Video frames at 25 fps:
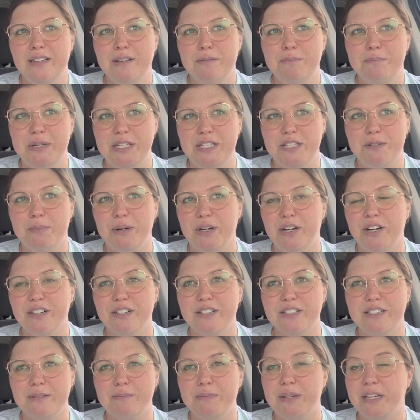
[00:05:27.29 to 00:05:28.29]
Beastbot
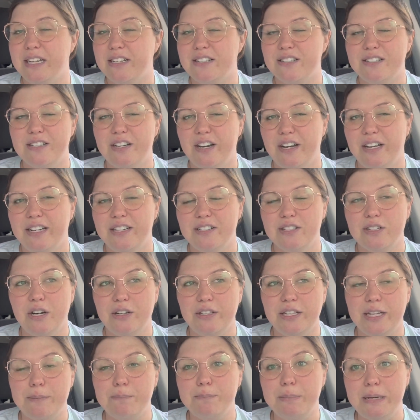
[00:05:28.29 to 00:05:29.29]
or something. It's not. It's
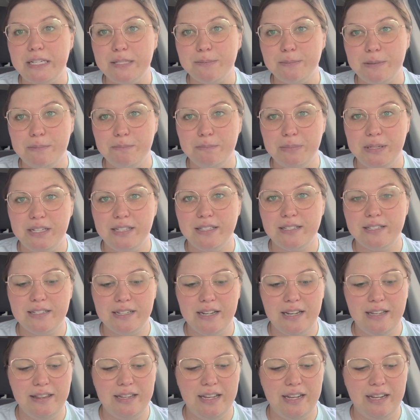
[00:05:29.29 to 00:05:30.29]
called like Basement Beast.
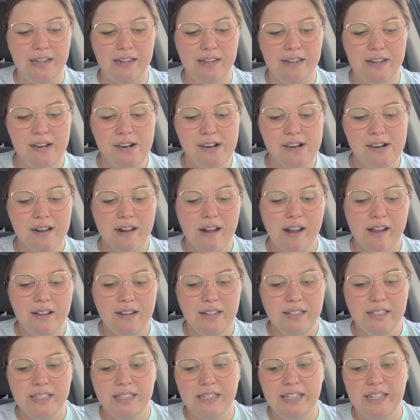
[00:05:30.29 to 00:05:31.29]
And then
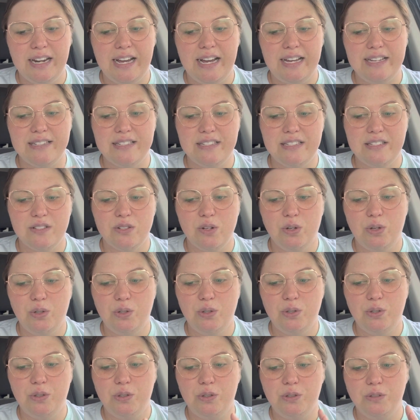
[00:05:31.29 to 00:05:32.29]
it has this
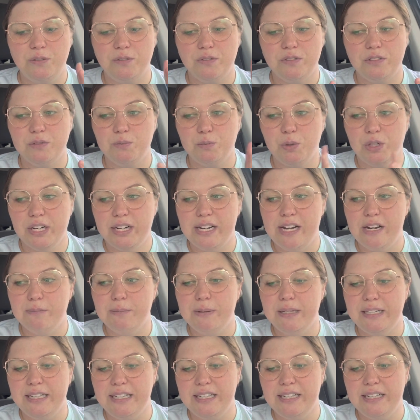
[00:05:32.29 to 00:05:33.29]
whole workout
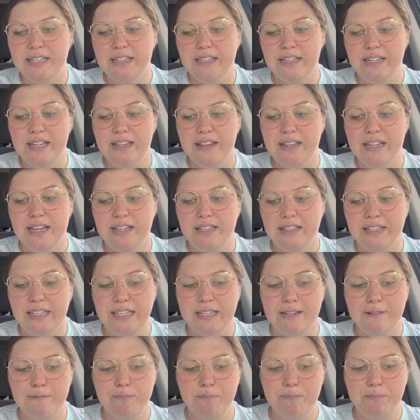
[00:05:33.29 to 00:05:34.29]
plan and then
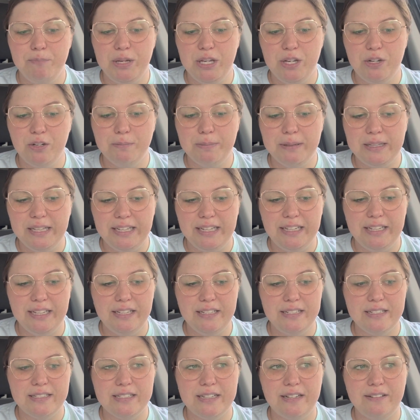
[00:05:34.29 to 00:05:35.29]
like meal
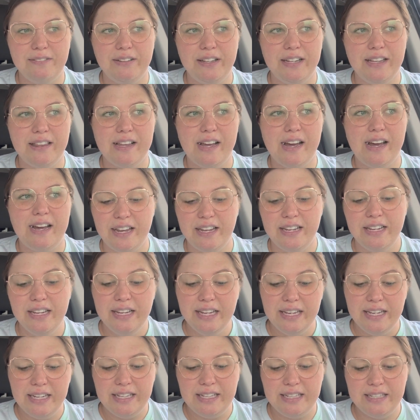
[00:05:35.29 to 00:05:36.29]
plan, stuff like that.
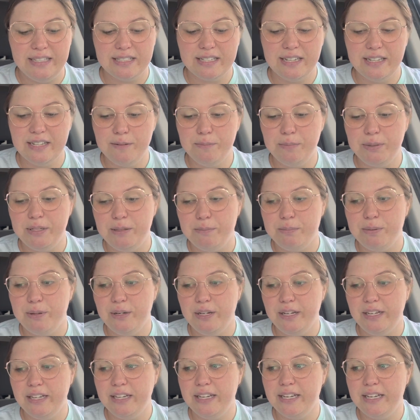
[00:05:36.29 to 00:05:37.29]
He's going to be
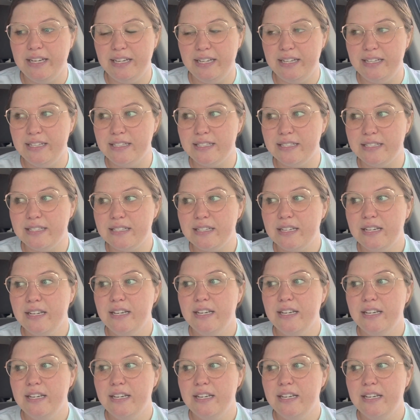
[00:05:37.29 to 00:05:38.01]
putting his